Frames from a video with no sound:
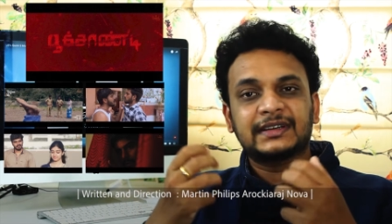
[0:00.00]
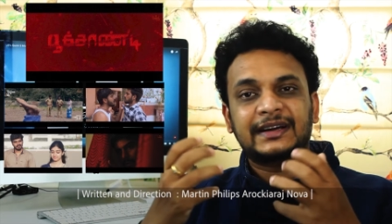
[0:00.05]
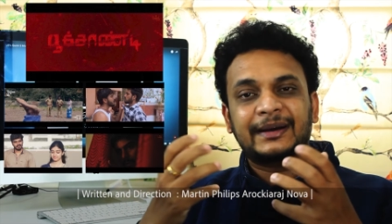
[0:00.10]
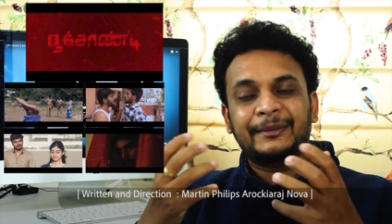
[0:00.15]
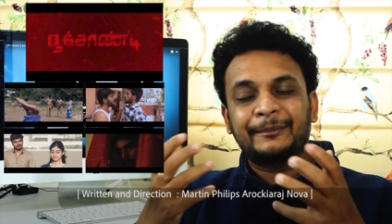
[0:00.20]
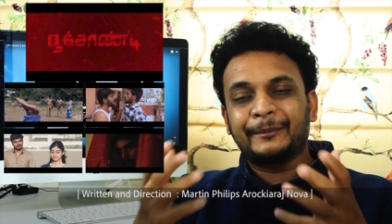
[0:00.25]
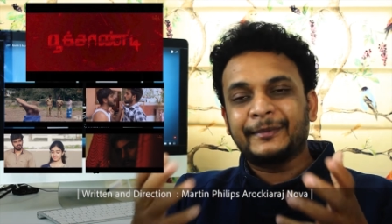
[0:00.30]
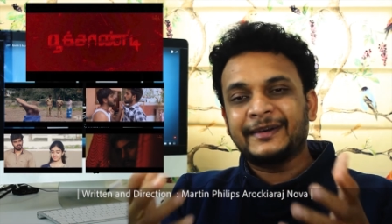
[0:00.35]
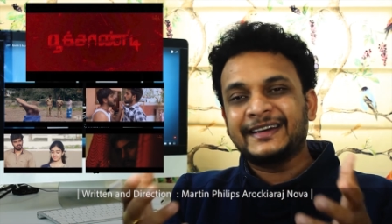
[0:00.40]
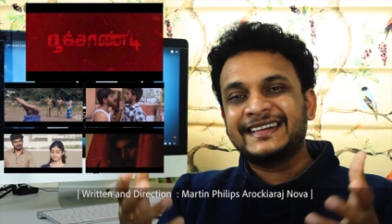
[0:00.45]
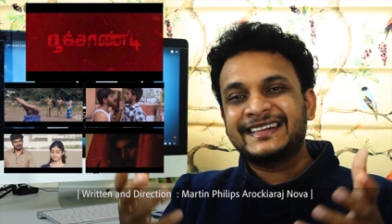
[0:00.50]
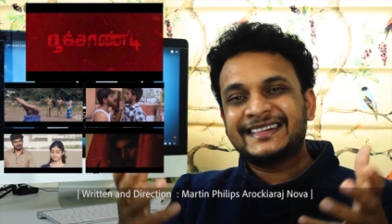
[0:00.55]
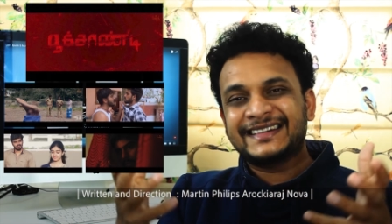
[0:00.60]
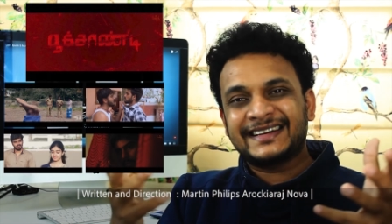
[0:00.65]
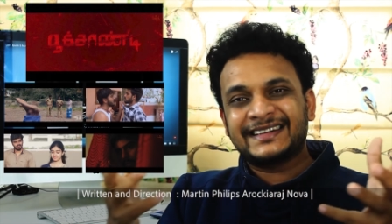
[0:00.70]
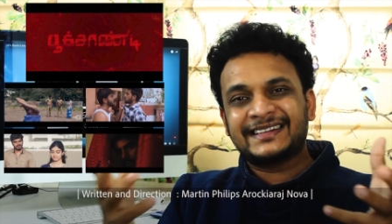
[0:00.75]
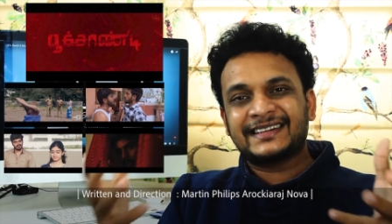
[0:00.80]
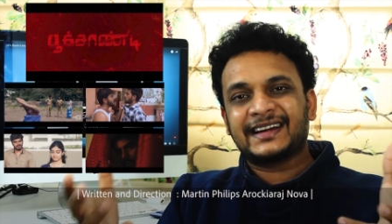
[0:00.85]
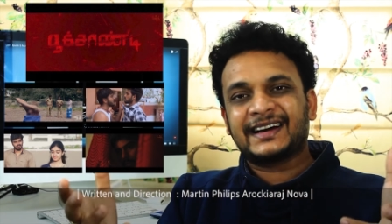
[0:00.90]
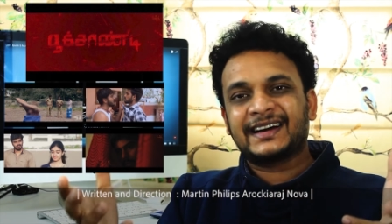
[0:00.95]
complete
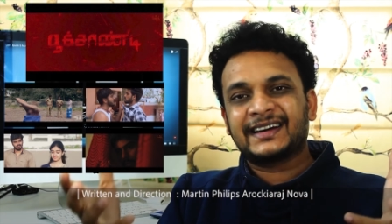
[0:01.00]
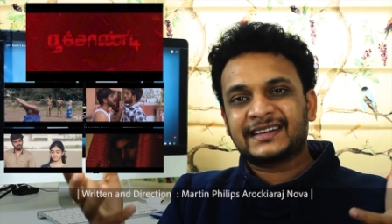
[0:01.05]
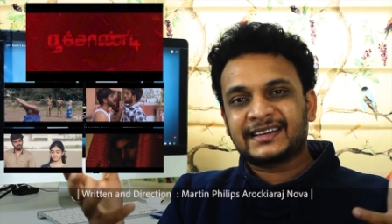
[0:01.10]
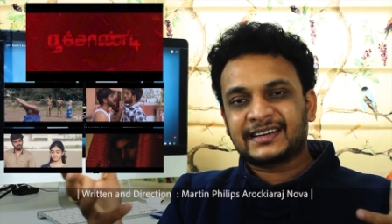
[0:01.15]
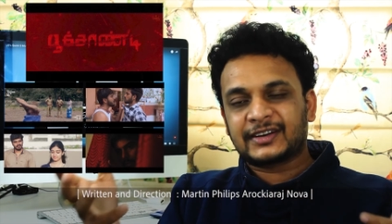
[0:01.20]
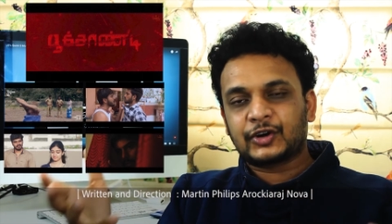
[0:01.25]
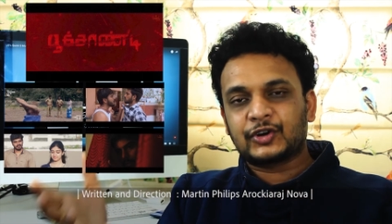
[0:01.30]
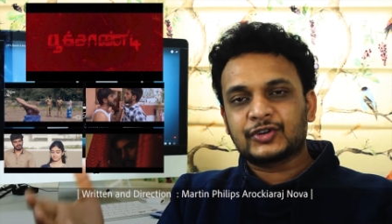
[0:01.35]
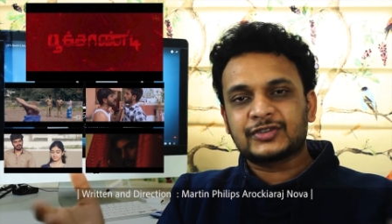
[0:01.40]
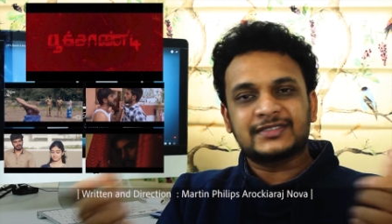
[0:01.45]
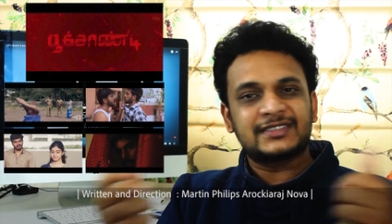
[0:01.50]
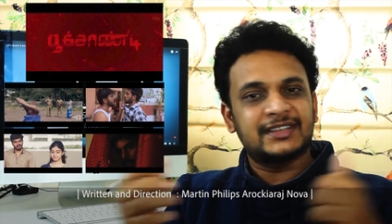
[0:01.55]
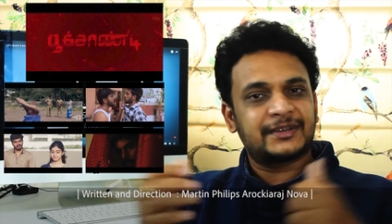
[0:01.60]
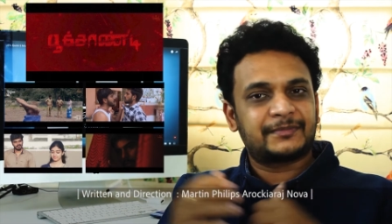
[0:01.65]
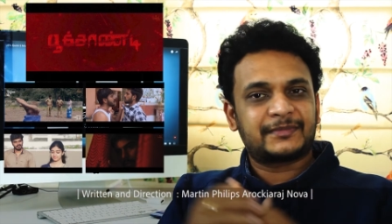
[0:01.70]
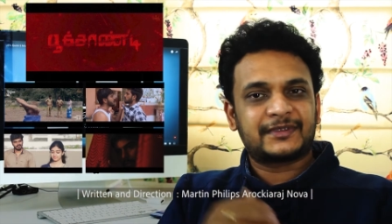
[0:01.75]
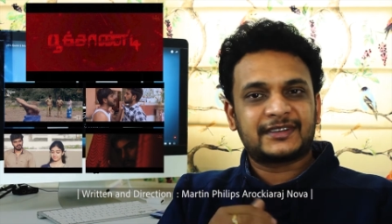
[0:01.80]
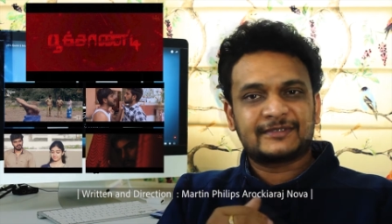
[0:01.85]
entire concept.